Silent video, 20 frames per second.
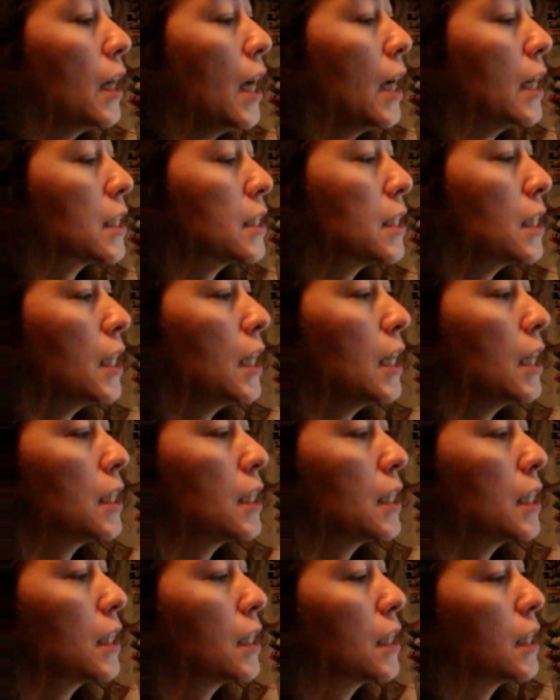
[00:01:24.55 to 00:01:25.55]
exit
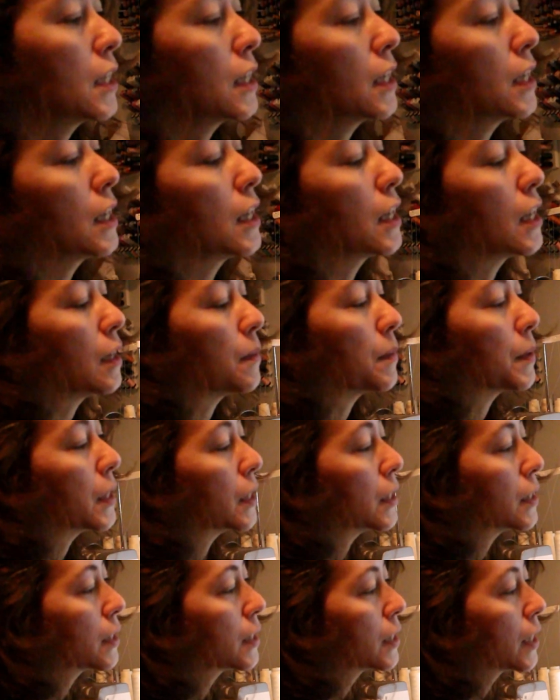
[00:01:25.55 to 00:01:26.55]
it. And I'm going
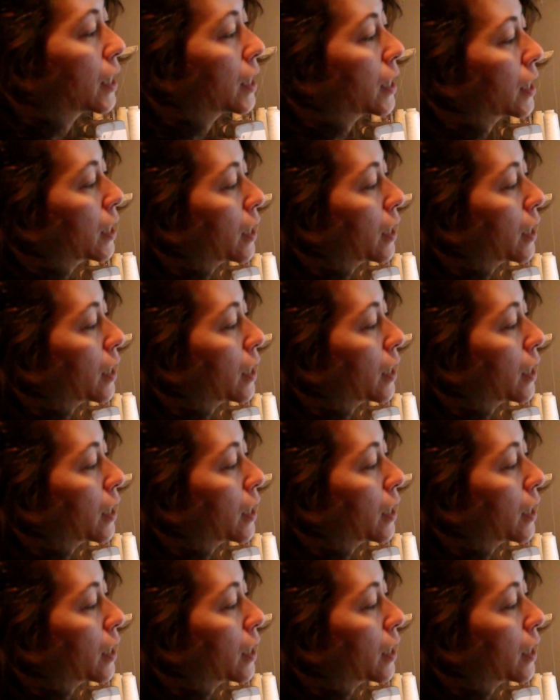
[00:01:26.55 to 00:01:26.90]
to take it